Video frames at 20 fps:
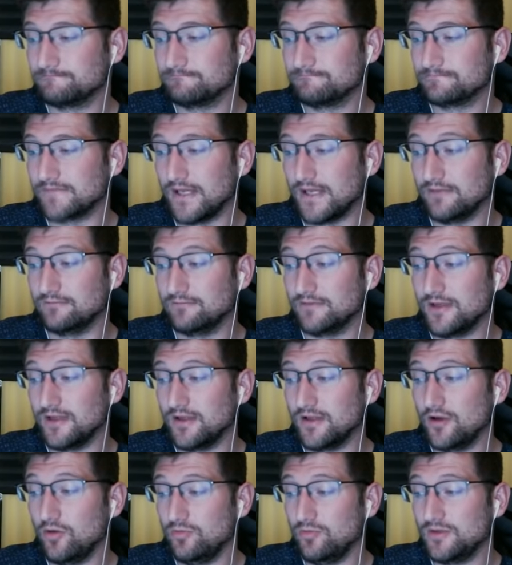I
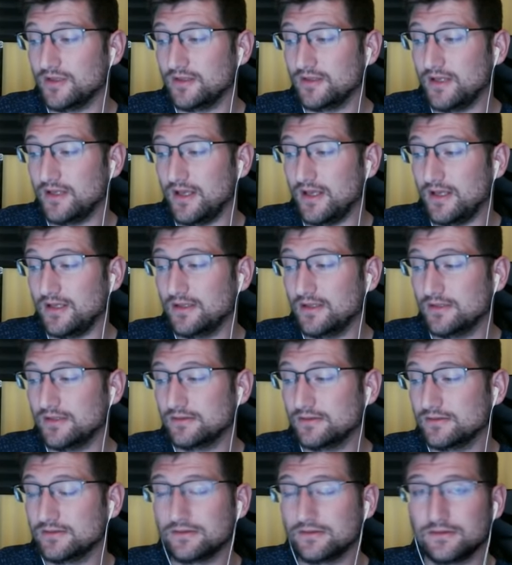really hope that they
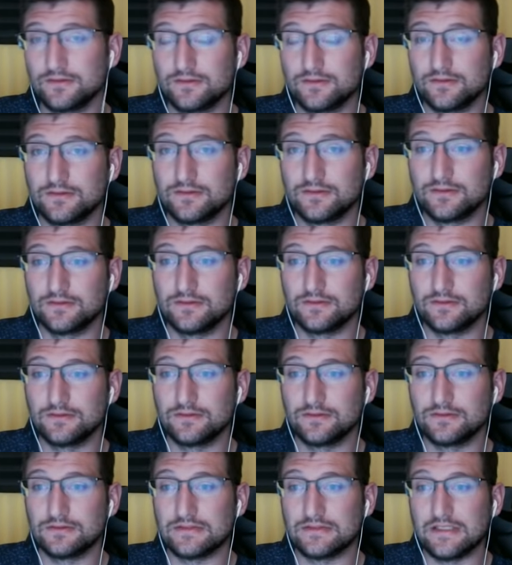
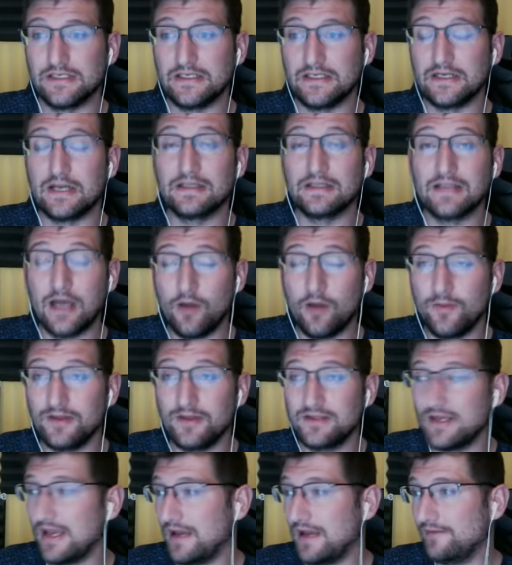they allow me
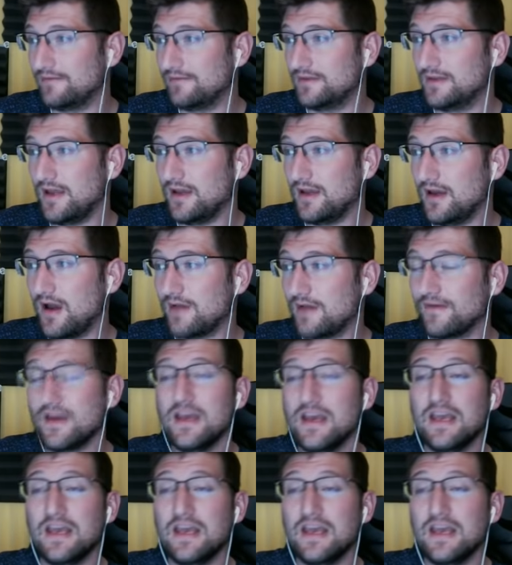to have the day off.